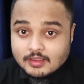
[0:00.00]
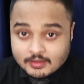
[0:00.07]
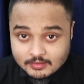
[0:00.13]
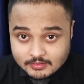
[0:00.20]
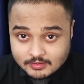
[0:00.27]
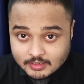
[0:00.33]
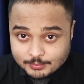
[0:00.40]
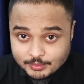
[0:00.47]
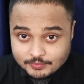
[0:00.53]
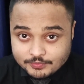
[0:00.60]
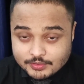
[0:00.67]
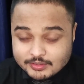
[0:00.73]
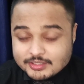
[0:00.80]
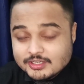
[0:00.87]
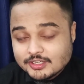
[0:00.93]
in the coming
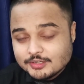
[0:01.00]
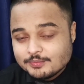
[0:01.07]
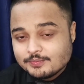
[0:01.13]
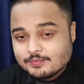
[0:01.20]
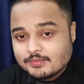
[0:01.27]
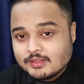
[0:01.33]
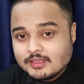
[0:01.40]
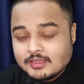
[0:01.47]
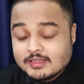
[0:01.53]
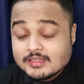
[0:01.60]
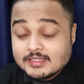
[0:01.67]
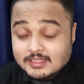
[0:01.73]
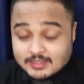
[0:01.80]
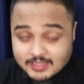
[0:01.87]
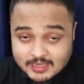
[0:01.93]
future.
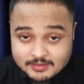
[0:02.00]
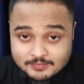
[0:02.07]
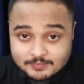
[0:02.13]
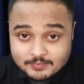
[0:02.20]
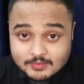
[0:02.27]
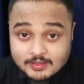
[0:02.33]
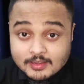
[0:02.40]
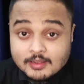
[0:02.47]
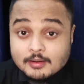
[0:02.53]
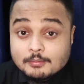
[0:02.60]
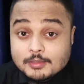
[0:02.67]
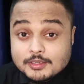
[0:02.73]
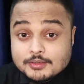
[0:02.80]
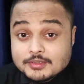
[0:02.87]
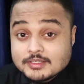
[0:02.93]
Till then,
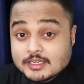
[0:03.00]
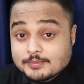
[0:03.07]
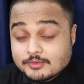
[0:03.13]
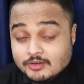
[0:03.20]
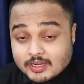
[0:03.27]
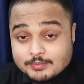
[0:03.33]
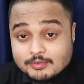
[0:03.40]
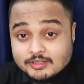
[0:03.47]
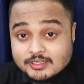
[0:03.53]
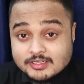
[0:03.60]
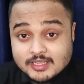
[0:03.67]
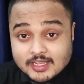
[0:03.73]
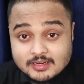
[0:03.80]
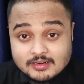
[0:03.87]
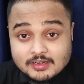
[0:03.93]
please do subscribe to the
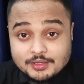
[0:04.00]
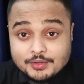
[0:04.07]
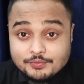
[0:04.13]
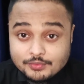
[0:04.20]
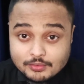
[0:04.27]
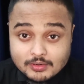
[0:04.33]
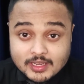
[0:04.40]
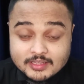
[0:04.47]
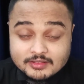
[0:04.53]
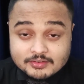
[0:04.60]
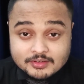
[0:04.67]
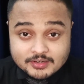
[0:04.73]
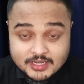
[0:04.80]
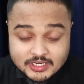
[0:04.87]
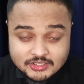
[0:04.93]
channel if you like the
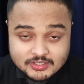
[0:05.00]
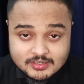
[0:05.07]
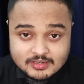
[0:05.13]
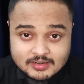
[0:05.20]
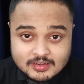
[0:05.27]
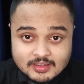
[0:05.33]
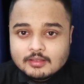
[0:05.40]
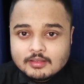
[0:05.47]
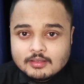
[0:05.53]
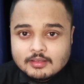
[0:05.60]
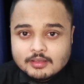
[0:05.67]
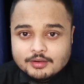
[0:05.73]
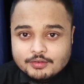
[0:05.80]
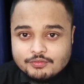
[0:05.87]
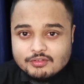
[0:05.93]
narration. And